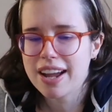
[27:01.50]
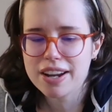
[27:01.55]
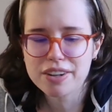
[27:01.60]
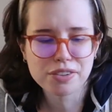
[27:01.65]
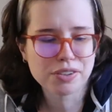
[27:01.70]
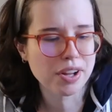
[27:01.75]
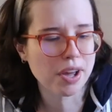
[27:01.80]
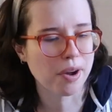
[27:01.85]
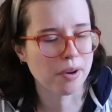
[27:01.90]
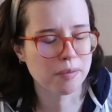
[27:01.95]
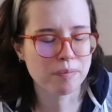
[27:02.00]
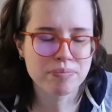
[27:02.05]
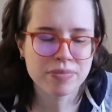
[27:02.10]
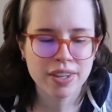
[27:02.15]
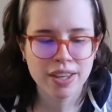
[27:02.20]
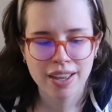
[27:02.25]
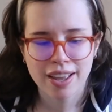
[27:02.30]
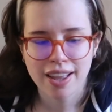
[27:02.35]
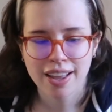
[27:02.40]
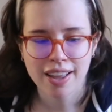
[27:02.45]
I don't know,
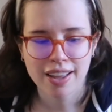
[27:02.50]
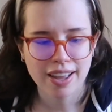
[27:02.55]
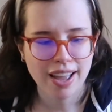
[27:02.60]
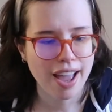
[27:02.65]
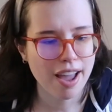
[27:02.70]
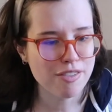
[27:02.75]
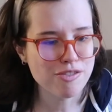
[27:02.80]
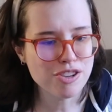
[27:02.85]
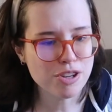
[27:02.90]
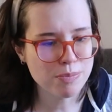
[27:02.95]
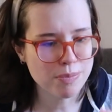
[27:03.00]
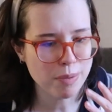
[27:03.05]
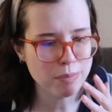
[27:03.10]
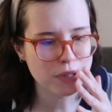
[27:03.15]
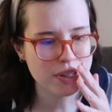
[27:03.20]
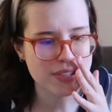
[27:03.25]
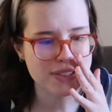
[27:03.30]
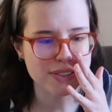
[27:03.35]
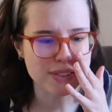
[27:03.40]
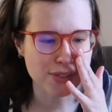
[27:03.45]
have new
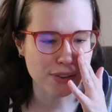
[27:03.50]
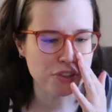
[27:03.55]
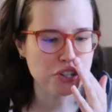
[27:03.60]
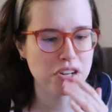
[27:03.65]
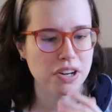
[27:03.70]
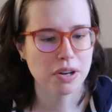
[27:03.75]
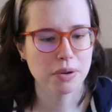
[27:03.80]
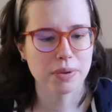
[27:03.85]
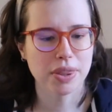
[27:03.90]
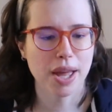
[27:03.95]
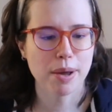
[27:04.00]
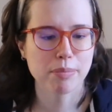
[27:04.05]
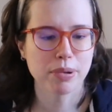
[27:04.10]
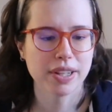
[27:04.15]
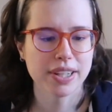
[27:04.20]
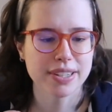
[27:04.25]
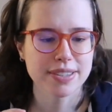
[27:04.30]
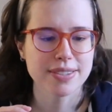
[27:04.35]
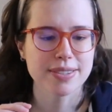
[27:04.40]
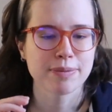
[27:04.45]
memories associated with that
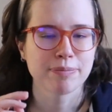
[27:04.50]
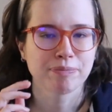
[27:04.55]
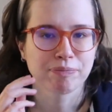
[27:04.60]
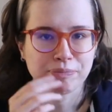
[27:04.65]
place.